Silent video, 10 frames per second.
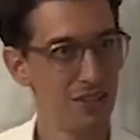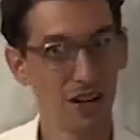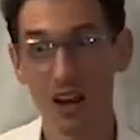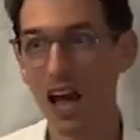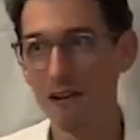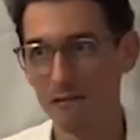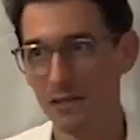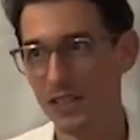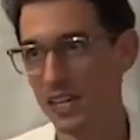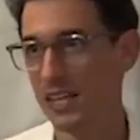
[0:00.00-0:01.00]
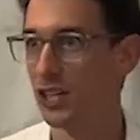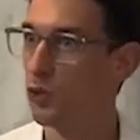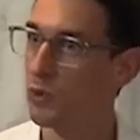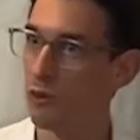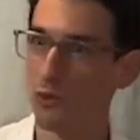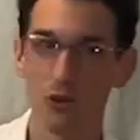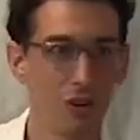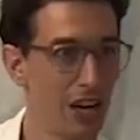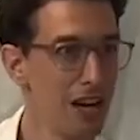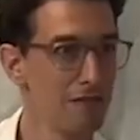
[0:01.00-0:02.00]
life, they get a little bit of your
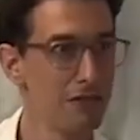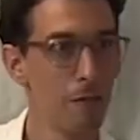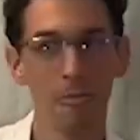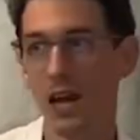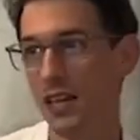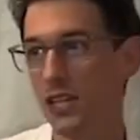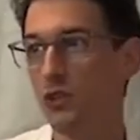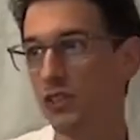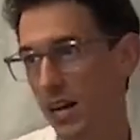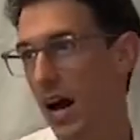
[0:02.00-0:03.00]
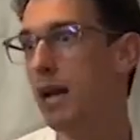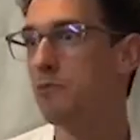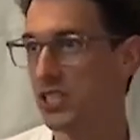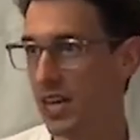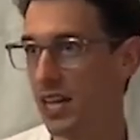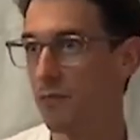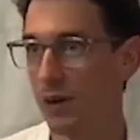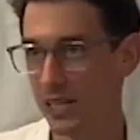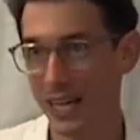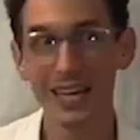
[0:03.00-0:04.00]
life, and then you times that
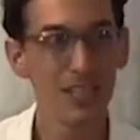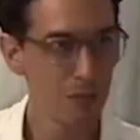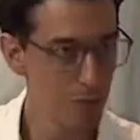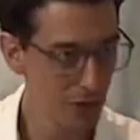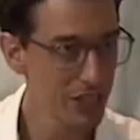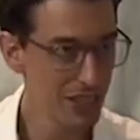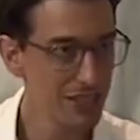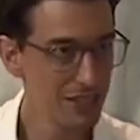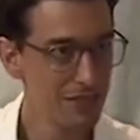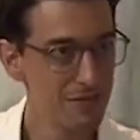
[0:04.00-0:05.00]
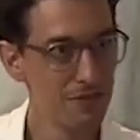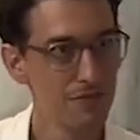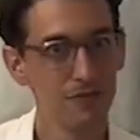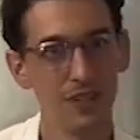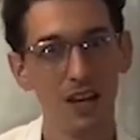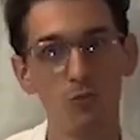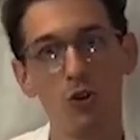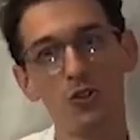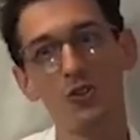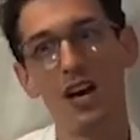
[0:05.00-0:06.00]
by 8 billion. And
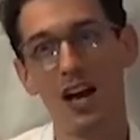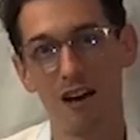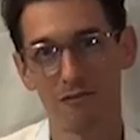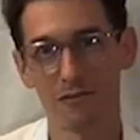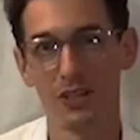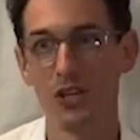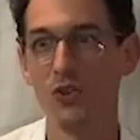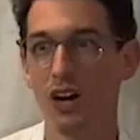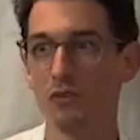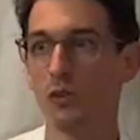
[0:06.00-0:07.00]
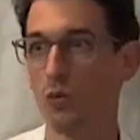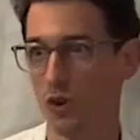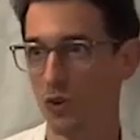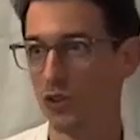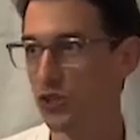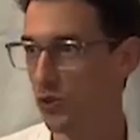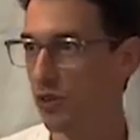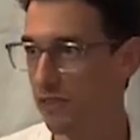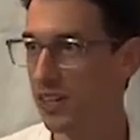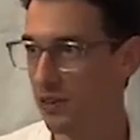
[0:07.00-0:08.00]
what do you have? You have the world that you're
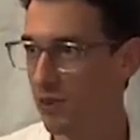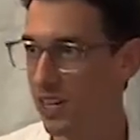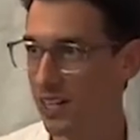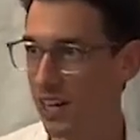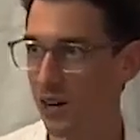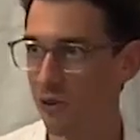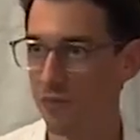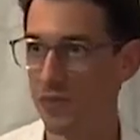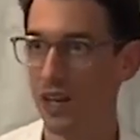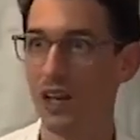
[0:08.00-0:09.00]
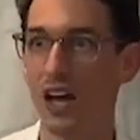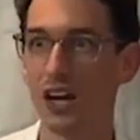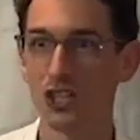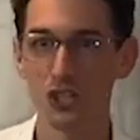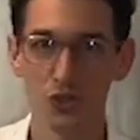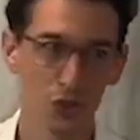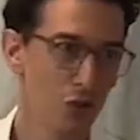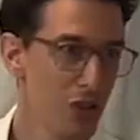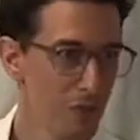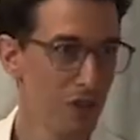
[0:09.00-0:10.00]
living in right now.
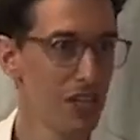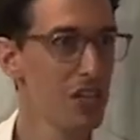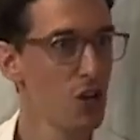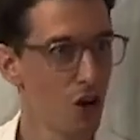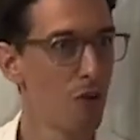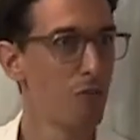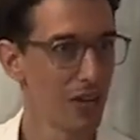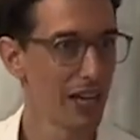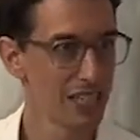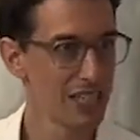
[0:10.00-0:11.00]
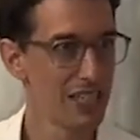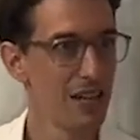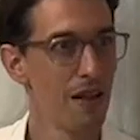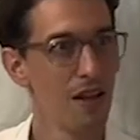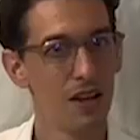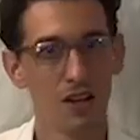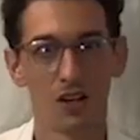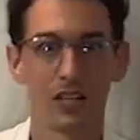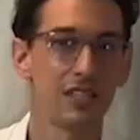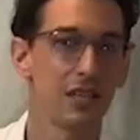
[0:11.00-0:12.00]
Extremely complex.
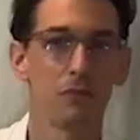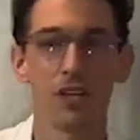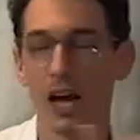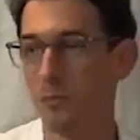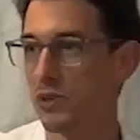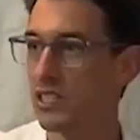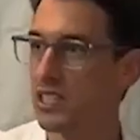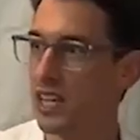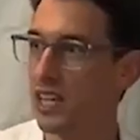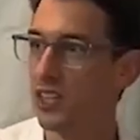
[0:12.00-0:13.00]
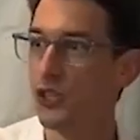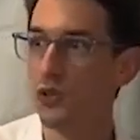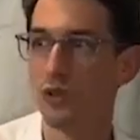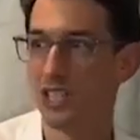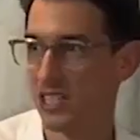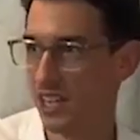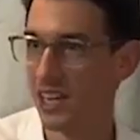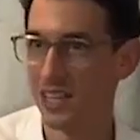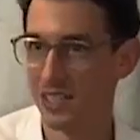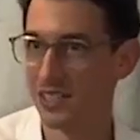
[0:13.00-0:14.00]
Something happens in
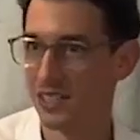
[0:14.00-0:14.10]
USA,